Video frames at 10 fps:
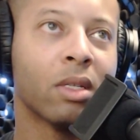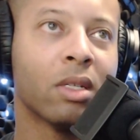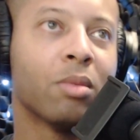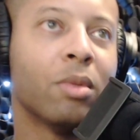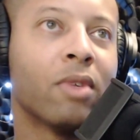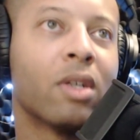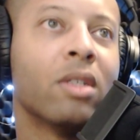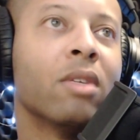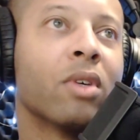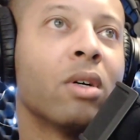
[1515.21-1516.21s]
and it's been very
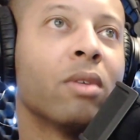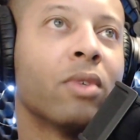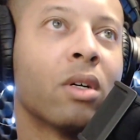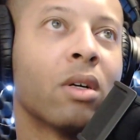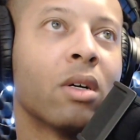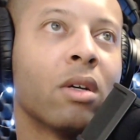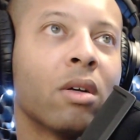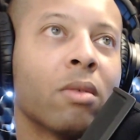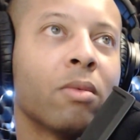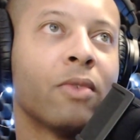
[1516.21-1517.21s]
difficult for her and her
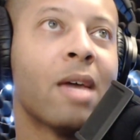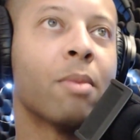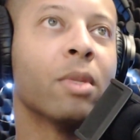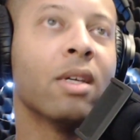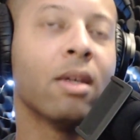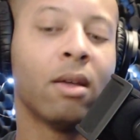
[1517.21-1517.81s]
family.